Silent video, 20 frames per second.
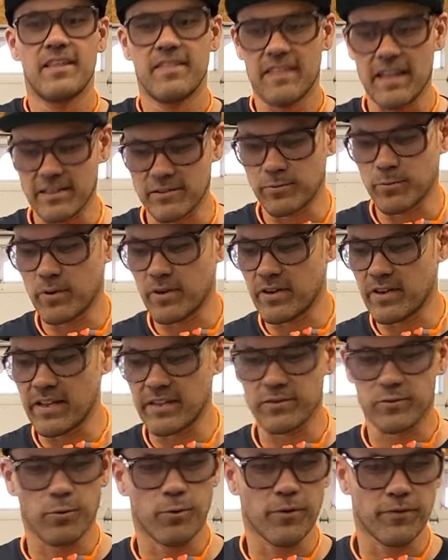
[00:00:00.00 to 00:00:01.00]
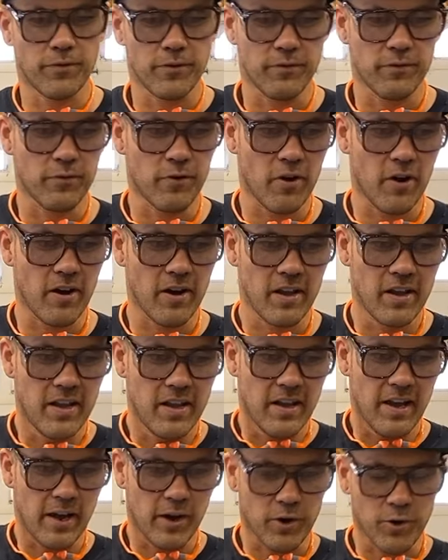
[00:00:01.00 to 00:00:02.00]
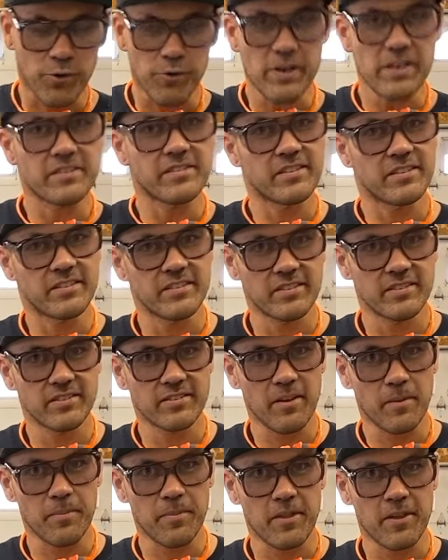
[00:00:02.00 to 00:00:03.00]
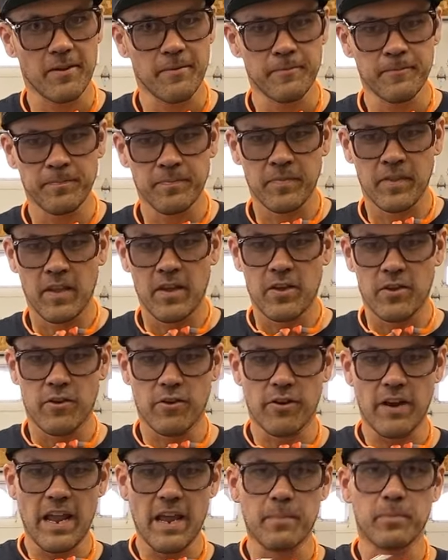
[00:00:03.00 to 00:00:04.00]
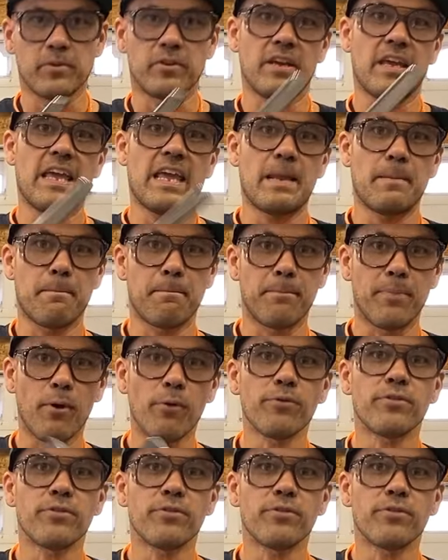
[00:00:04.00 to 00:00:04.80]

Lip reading: That's what it is. Or if you've got a crease into something, you're able to hit both